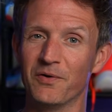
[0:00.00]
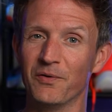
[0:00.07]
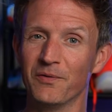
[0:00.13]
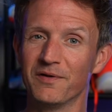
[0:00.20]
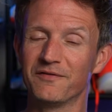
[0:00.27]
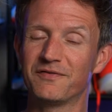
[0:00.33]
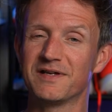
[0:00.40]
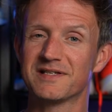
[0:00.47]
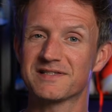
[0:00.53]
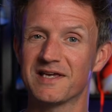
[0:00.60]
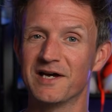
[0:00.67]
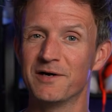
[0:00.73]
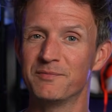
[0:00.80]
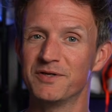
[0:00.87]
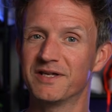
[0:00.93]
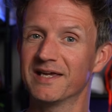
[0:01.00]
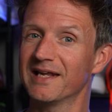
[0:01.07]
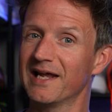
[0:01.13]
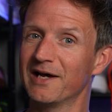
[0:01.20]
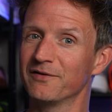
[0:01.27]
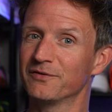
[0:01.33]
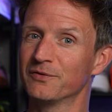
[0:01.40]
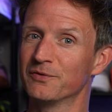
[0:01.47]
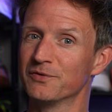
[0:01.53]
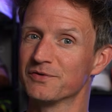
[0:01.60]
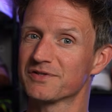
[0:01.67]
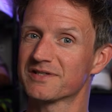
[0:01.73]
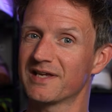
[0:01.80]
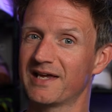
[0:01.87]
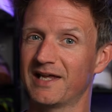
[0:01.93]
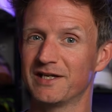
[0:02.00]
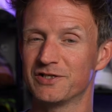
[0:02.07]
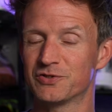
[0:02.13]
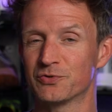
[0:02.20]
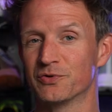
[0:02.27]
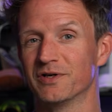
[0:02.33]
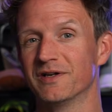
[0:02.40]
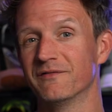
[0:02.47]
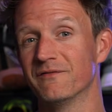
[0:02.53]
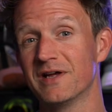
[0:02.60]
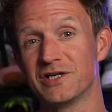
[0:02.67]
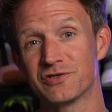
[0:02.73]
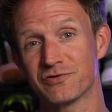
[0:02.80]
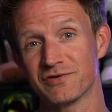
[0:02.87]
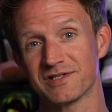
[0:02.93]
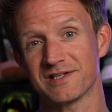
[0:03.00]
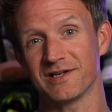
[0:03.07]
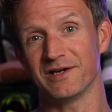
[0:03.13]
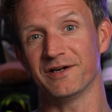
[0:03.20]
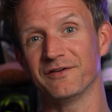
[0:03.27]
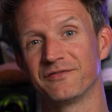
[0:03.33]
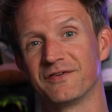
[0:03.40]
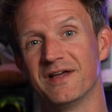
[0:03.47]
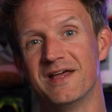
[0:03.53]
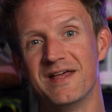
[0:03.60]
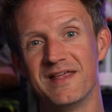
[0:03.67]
all the things that help you get outdoors and enjoy an adventurous life.